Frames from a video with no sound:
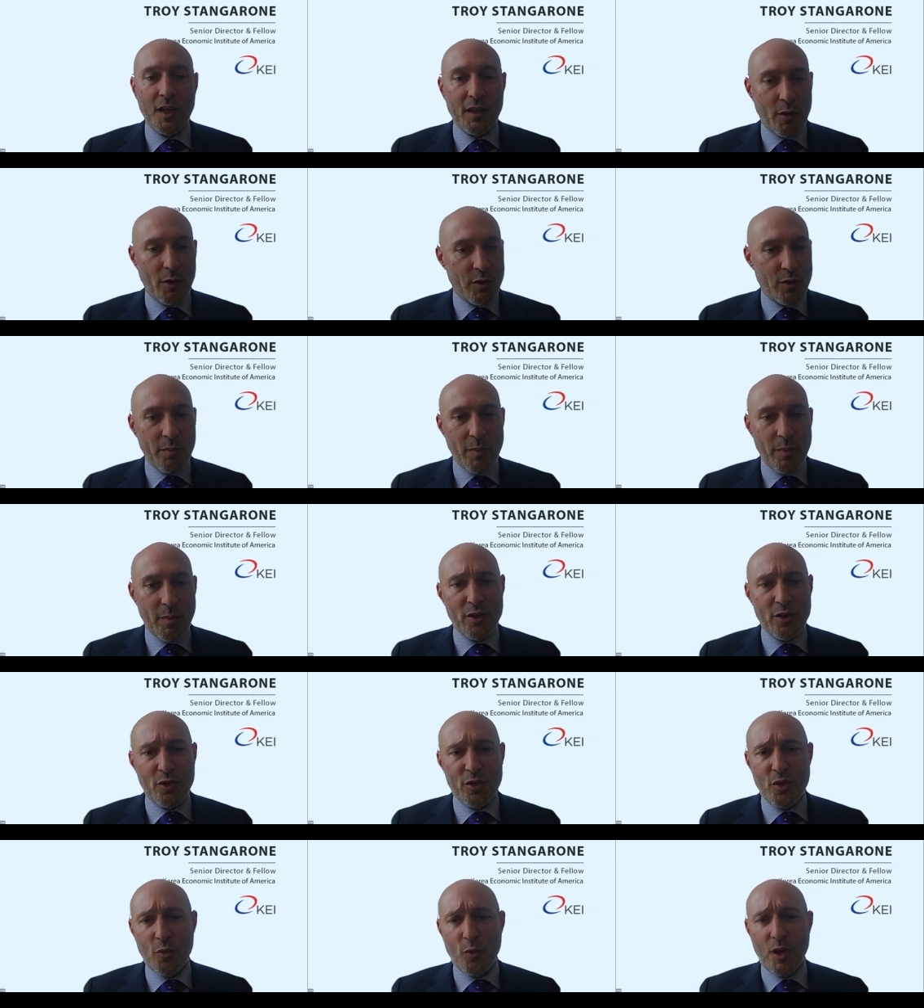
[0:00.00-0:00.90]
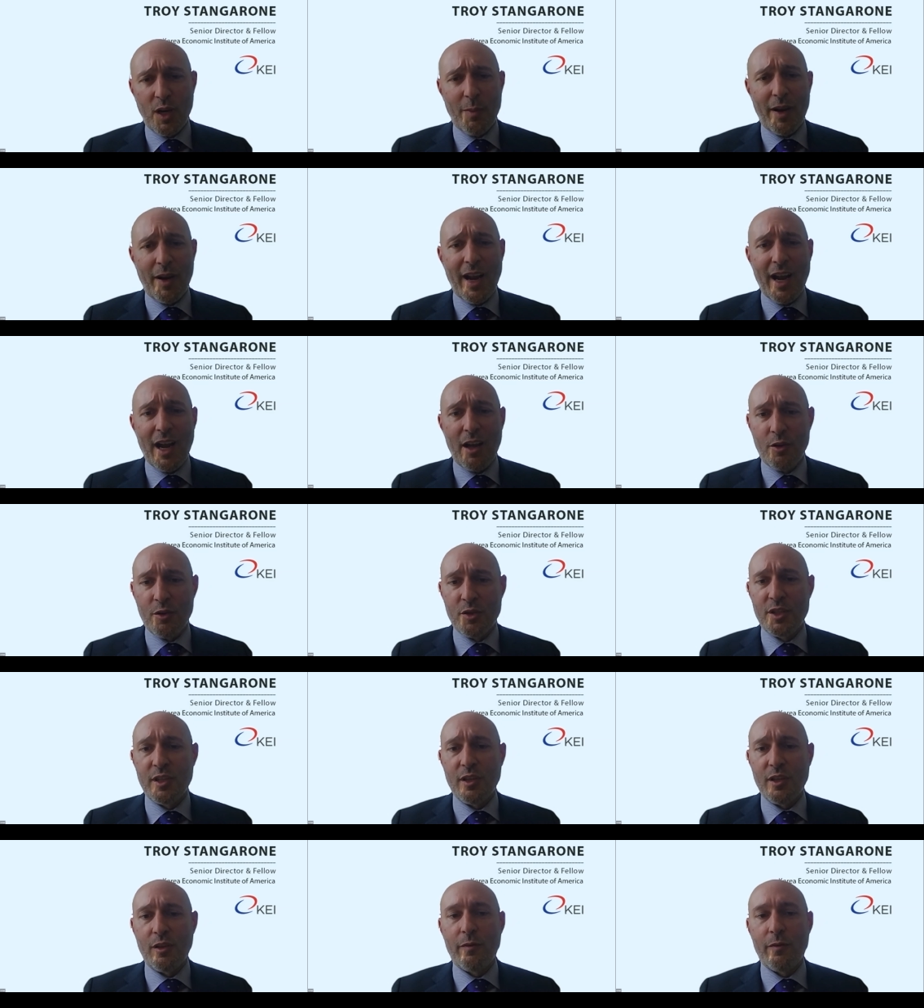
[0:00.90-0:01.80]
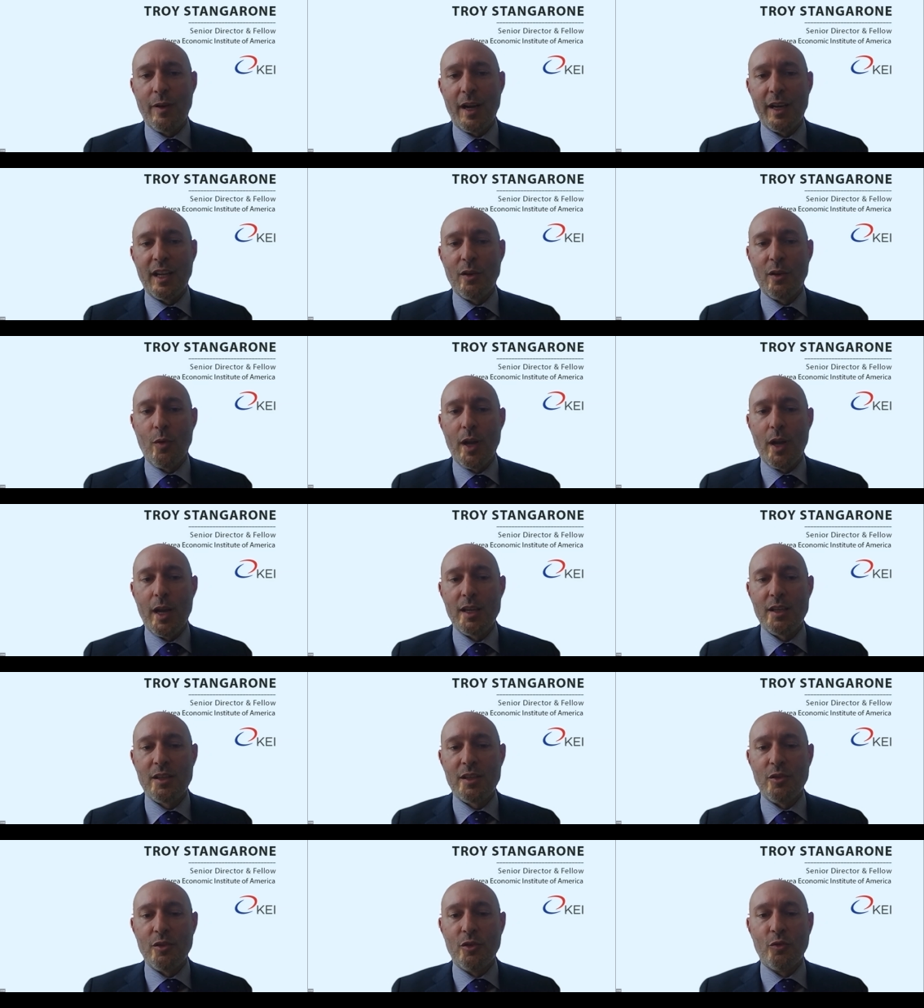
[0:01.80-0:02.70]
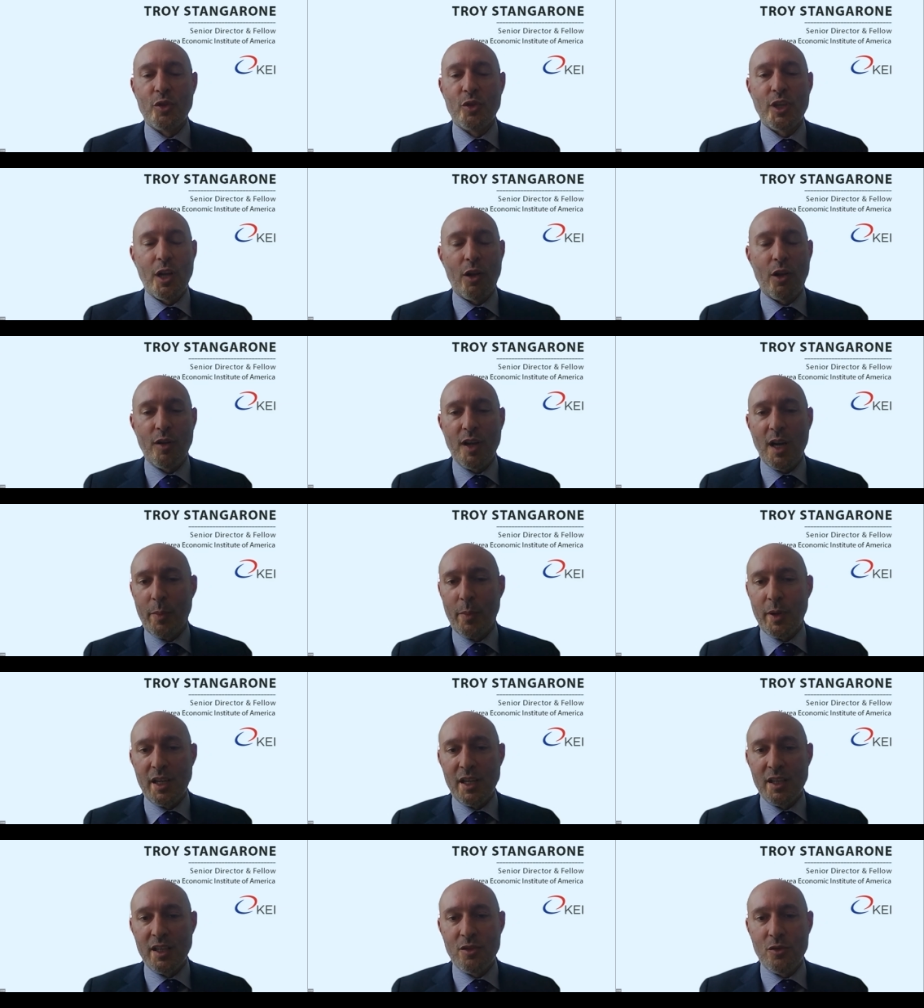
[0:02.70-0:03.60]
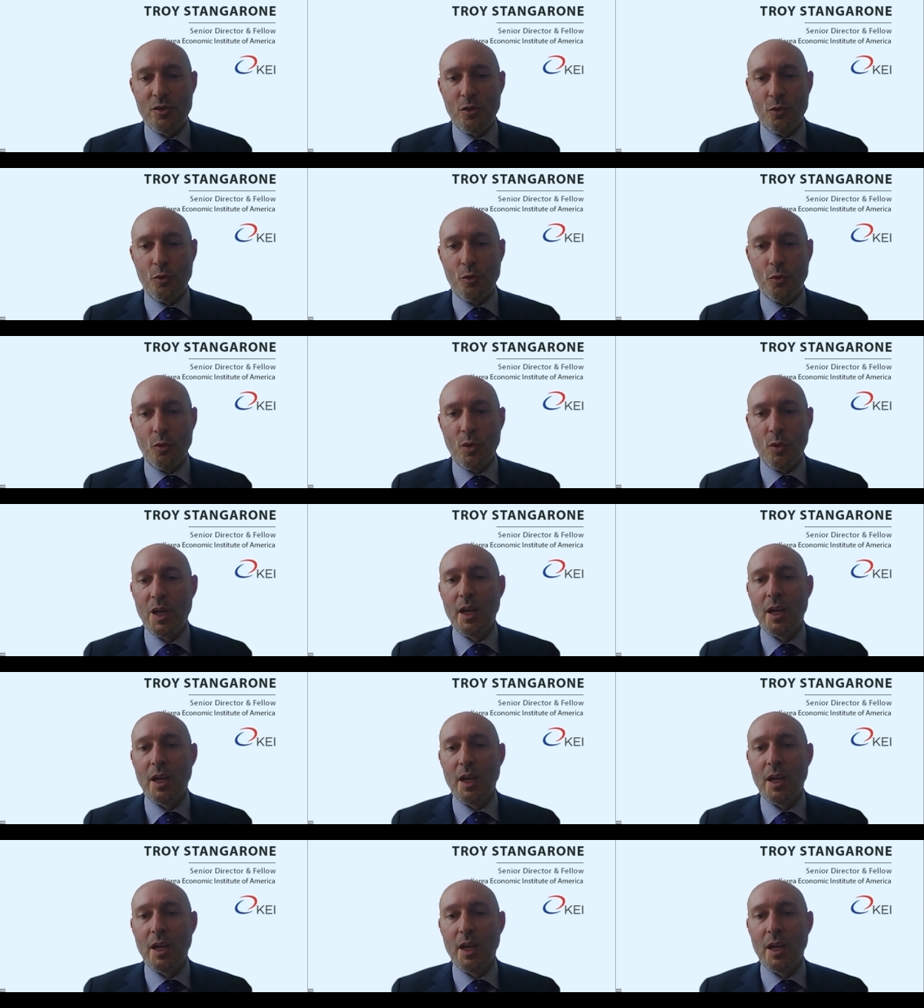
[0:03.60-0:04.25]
There was a major story about how they're still finding ways to use shell companies to,